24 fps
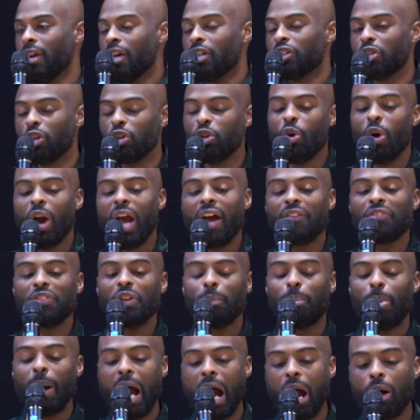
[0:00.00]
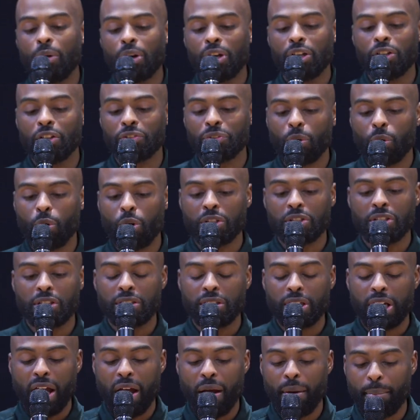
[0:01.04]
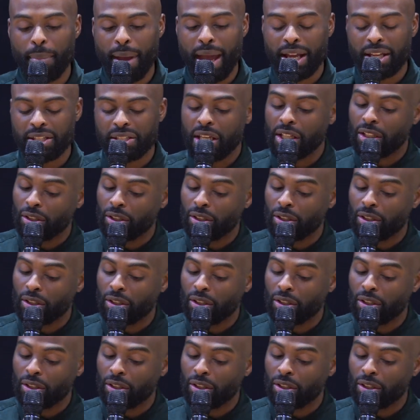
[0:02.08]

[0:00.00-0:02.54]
Do you have the power and authority to come back and say,